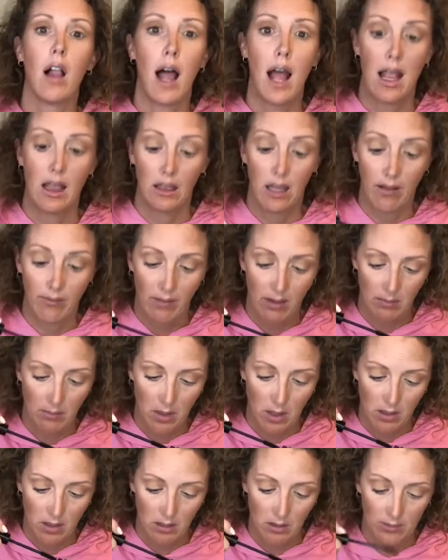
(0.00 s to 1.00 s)
I love them
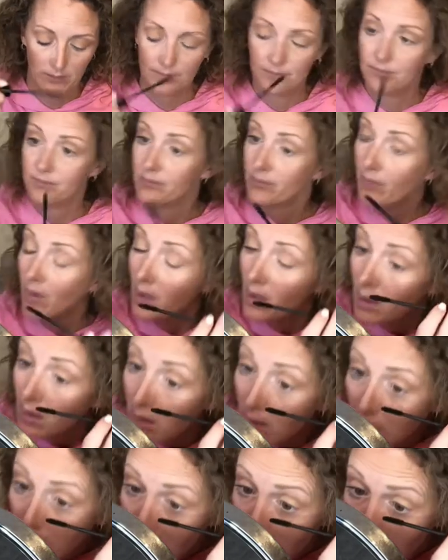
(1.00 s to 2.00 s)
all.
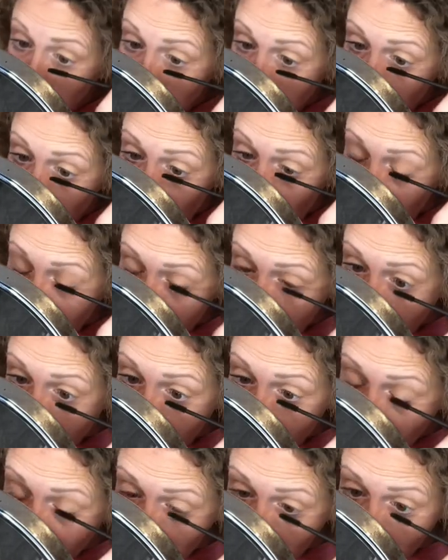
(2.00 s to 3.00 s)
And I
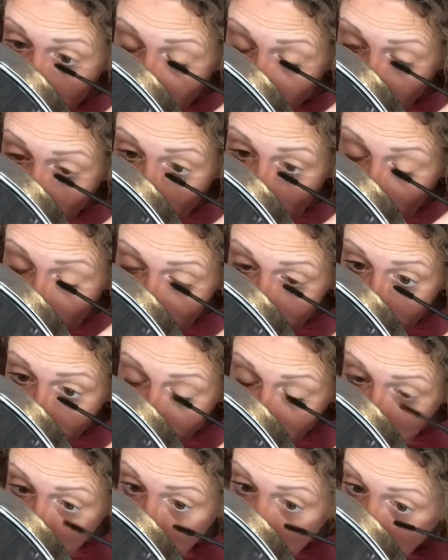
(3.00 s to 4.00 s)
am grateful I have
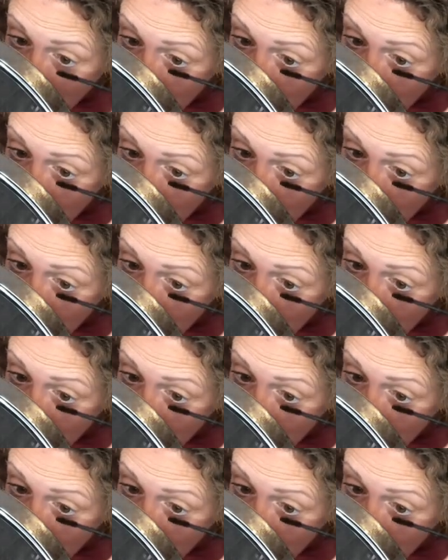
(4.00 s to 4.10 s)
found a new